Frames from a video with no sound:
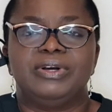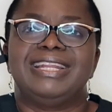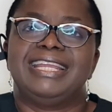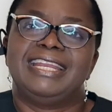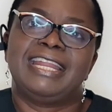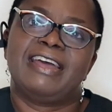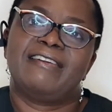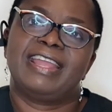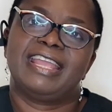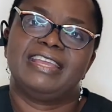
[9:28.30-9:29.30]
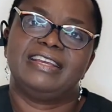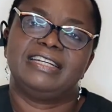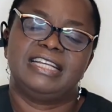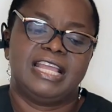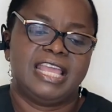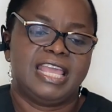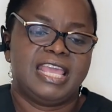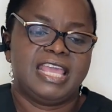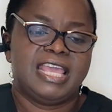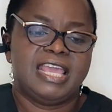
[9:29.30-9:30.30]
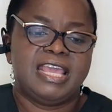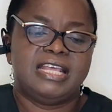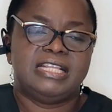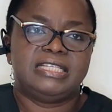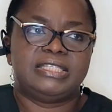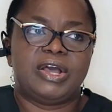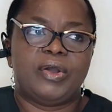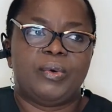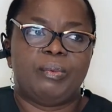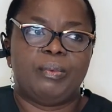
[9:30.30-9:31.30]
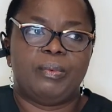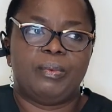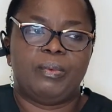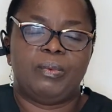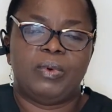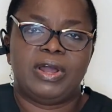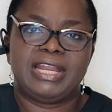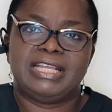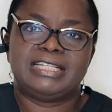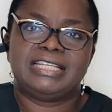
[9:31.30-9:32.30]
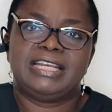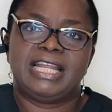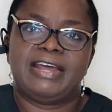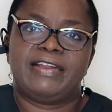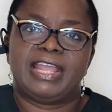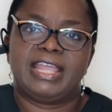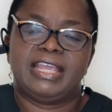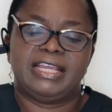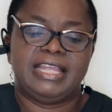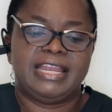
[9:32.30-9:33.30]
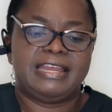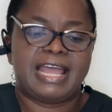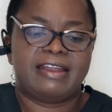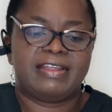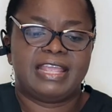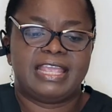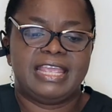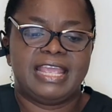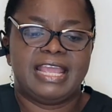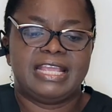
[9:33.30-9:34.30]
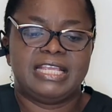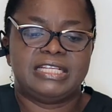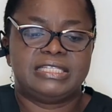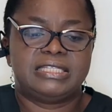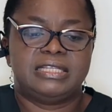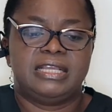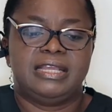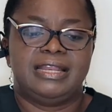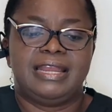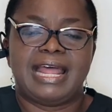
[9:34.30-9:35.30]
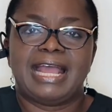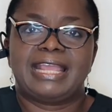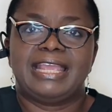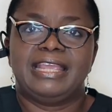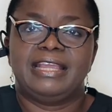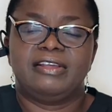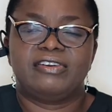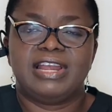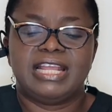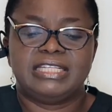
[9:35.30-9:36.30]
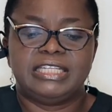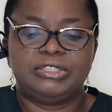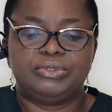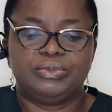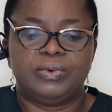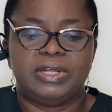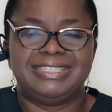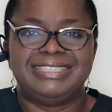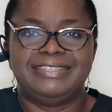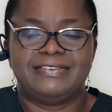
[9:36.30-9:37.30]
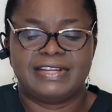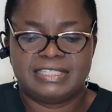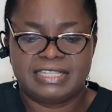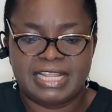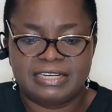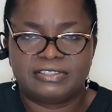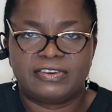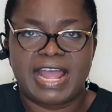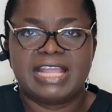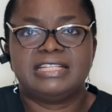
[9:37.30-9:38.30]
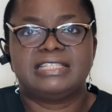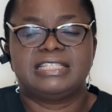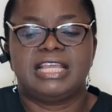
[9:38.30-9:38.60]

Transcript: indirect care. So, what is indirect care? Indirect care is that care relating to what the resident rights,